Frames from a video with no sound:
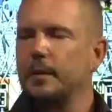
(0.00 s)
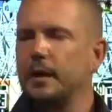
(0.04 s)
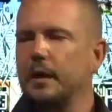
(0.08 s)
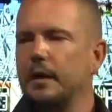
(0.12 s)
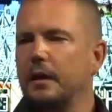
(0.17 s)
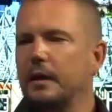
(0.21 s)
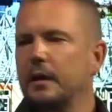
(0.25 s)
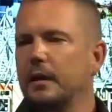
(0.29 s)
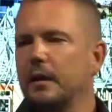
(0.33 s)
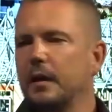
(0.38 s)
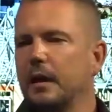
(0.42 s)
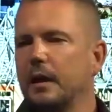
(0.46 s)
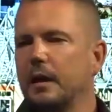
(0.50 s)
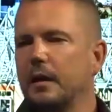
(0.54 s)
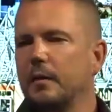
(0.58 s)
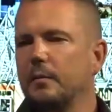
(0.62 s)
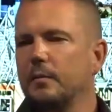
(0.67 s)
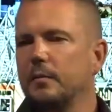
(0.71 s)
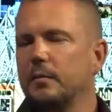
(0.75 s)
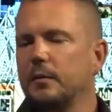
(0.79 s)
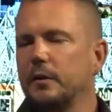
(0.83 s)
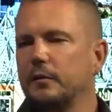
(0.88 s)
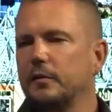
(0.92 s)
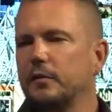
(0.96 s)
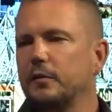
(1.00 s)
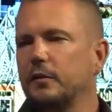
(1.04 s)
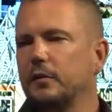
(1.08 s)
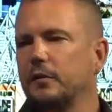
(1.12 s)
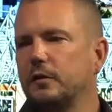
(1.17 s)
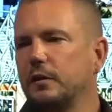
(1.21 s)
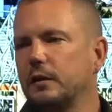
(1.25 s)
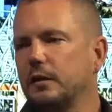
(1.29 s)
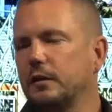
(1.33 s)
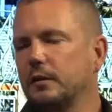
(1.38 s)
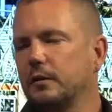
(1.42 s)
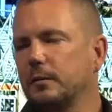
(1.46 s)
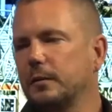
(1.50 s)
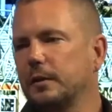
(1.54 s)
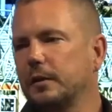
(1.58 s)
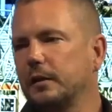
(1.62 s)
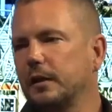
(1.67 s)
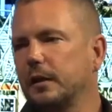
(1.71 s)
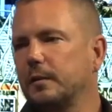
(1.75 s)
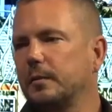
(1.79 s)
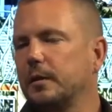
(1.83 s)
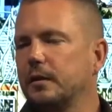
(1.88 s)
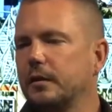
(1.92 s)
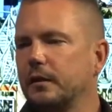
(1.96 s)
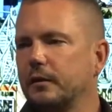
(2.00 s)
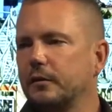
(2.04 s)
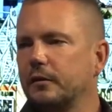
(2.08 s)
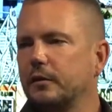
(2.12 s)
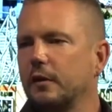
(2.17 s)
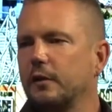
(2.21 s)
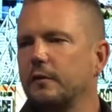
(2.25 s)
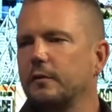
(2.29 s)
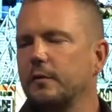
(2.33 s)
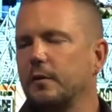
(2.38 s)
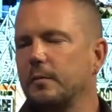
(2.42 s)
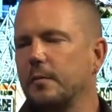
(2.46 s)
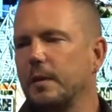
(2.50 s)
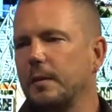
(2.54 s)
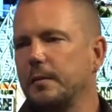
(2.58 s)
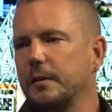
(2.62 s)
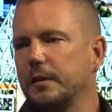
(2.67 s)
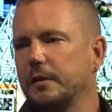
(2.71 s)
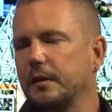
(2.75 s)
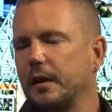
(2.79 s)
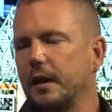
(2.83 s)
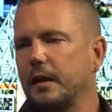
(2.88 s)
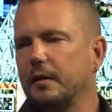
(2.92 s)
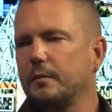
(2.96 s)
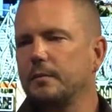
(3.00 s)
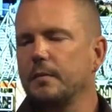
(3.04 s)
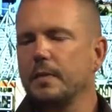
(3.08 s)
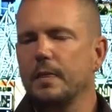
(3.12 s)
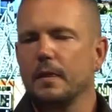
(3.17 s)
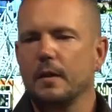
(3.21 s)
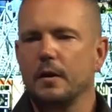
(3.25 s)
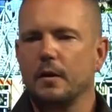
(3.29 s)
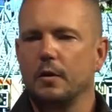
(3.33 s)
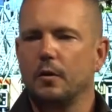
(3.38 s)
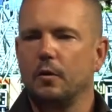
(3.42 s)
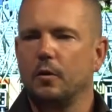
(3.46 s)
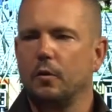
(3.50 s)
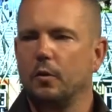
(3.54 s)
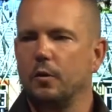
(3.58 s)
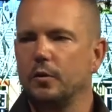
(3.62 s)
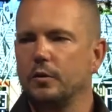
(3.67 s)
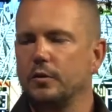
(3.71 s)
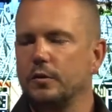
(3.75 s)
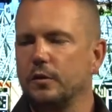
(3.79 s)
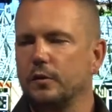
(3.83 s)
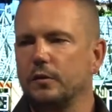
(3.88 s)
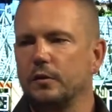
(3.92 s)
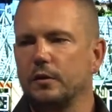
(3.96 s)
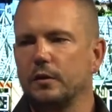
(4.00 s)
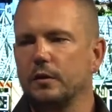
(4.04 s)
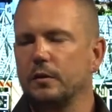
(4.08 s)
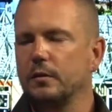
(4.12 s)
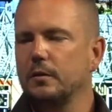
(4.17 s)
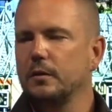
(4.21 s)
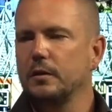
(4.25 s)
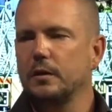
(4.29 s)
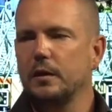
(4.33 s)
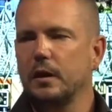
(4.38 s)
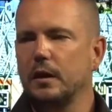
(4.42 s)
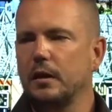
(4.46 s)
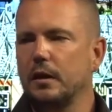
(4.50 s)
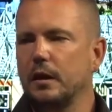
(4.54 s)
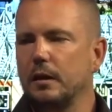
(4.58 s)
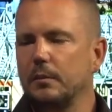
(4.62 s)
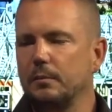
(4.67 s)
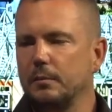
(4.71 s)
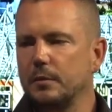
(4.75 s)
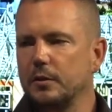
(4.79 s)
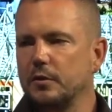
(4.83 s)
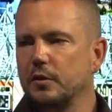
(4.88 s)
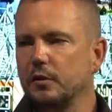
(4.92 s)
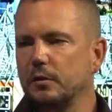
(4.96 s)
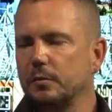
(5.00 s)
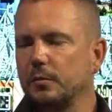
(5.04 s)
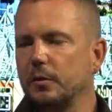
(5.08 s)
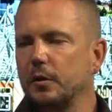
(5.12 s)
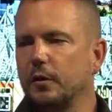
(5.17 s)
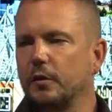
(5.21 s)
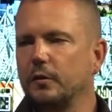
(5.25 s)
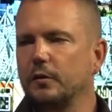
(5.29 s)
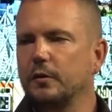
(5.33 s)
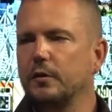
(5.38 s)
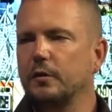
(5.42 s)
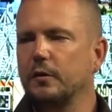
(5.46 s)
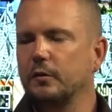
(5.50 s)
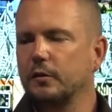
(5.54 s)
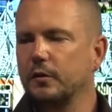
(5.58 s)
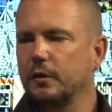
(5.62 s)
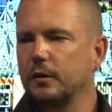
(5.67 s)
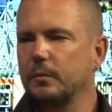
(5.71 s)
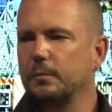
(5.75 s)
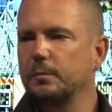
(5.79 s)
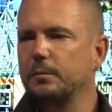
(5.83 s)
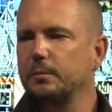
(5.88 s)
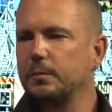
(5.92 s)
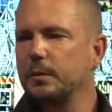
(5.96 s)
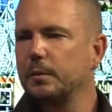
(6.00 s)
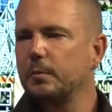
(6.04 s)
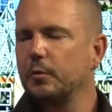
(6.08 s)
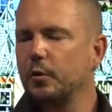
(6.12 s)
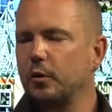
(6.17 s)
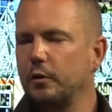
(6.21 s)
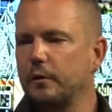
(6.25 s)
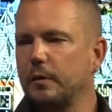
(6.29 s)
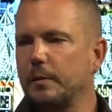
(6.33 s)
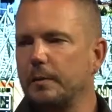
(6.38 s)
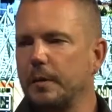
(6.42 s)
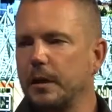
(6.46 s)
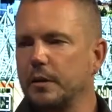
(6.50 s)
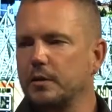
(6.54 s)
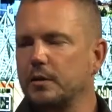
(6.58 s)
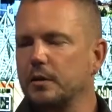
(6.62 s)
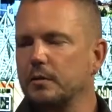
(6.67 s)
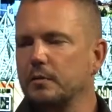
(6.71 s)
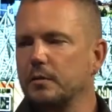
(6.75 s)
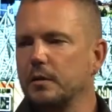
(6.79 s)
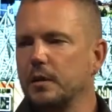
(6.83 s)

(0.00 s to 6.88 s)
about let's just dig a little bit deeper. Let's go for a mum and dad, or just a young ambitious person that's got a bit more of a budget.